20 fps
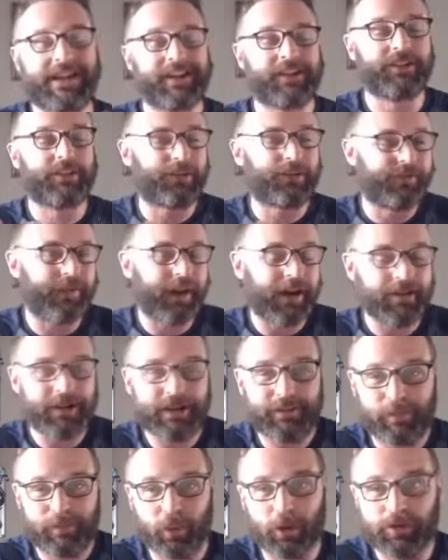and it's very
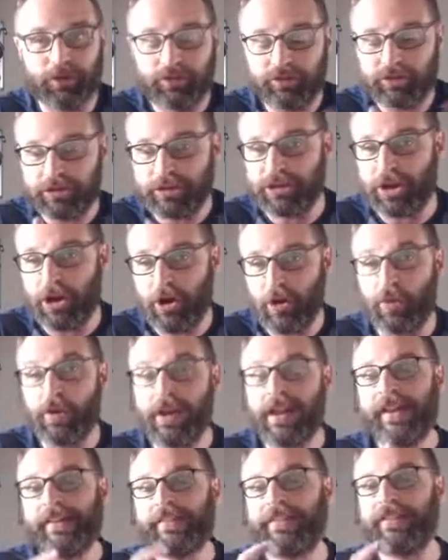important to know
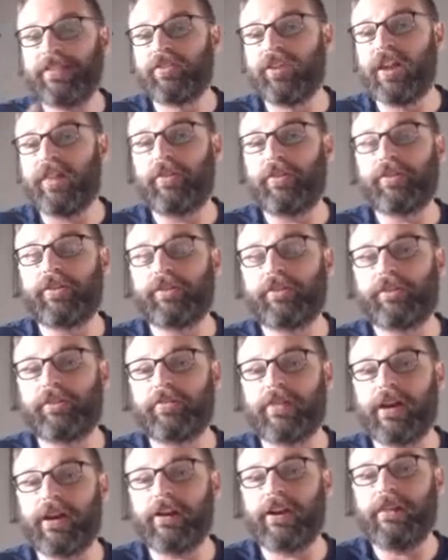these levels of
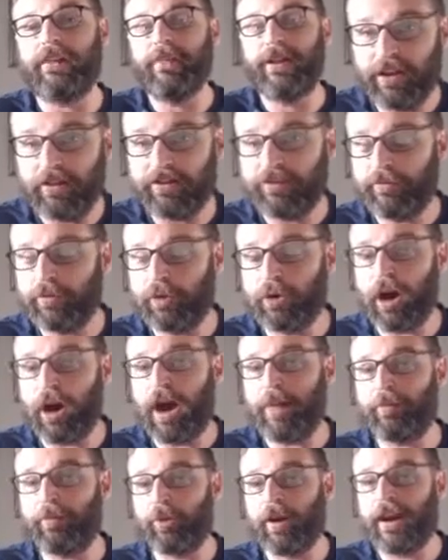severity because if you're
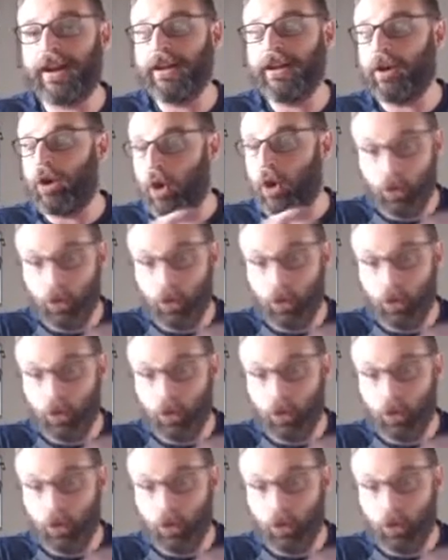operating